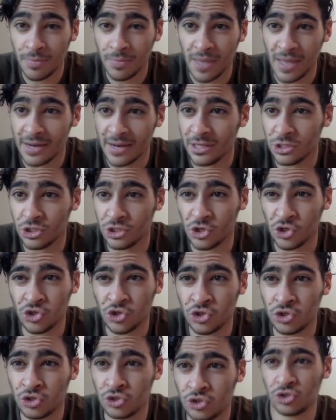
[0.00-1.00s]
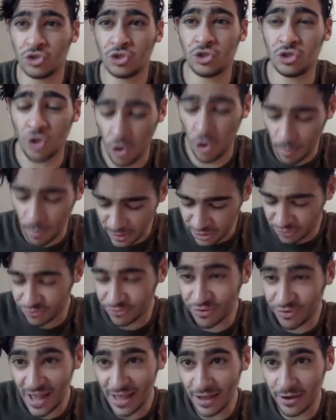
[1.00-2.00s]
And he's just so much
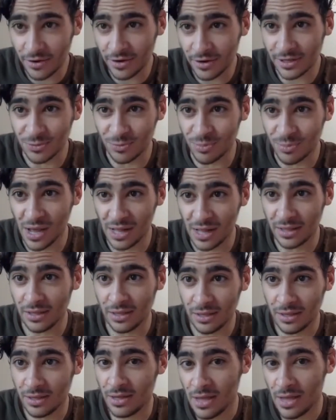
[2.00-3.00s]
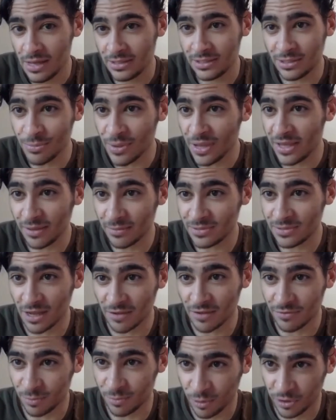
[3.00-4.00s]
fire in his belly to make
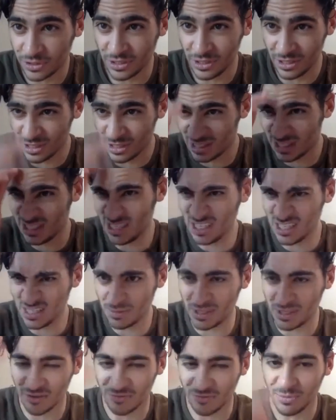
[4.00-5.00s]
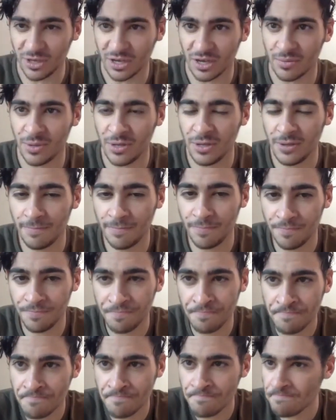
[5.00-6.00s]
himself the person he sees himself becoming
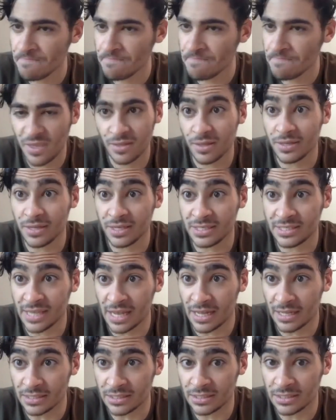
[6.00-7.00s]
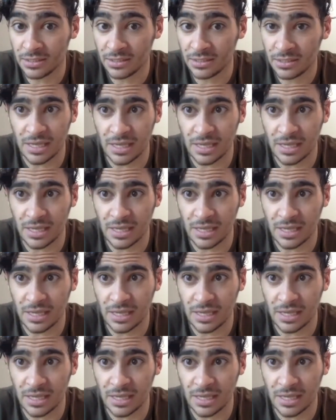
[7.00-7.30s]
he excels.